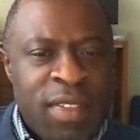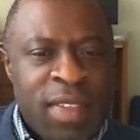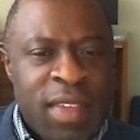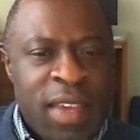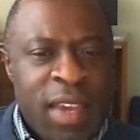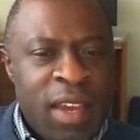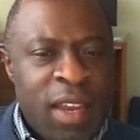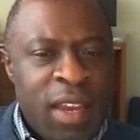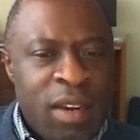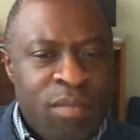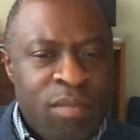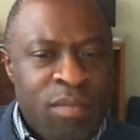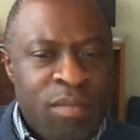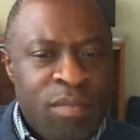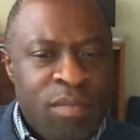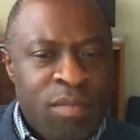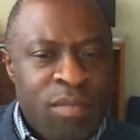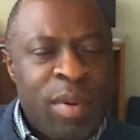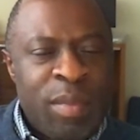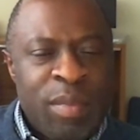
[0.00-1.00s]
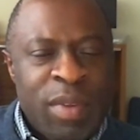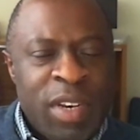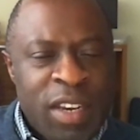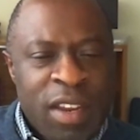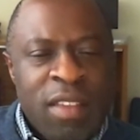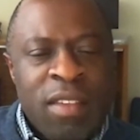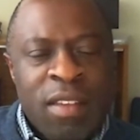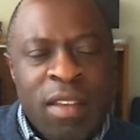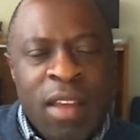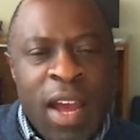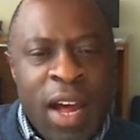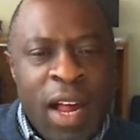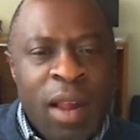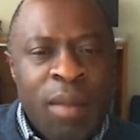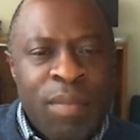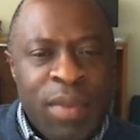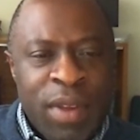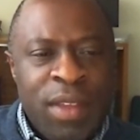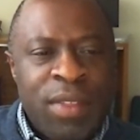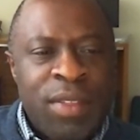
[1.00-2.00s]
skin probably doesn't
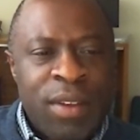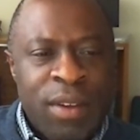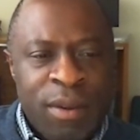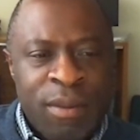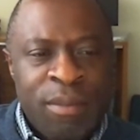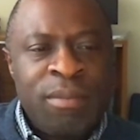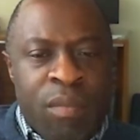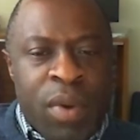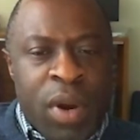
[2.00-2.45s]
help either.